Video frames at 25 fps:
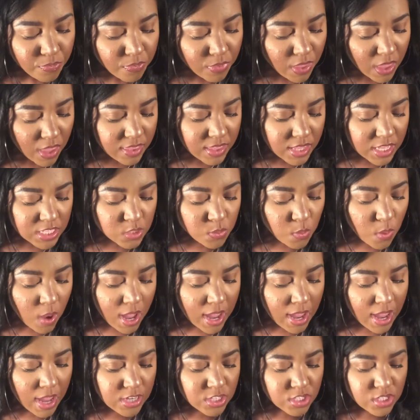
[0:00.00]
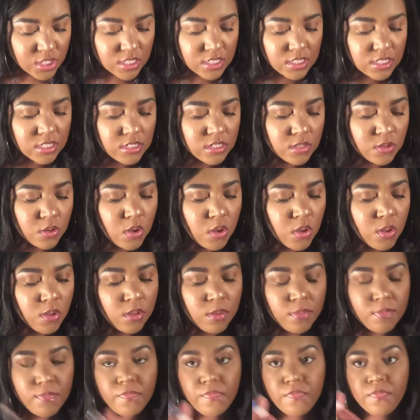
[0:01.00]
and that's why I just
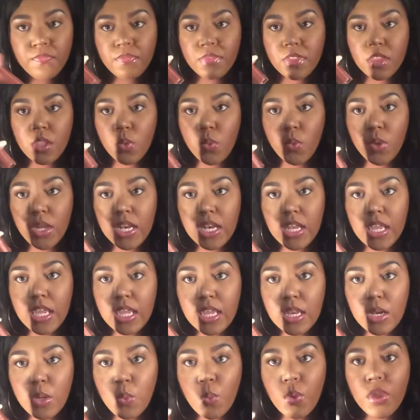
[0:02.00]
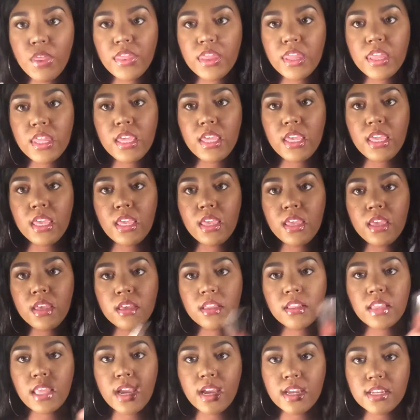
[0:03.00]
went in with the,
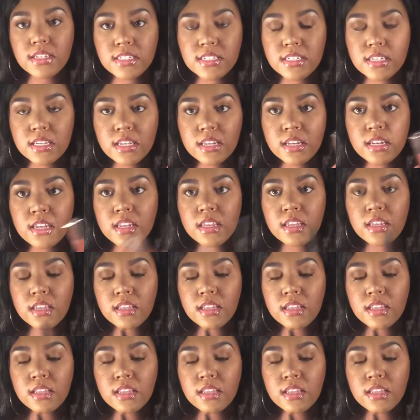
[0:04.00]
like, I did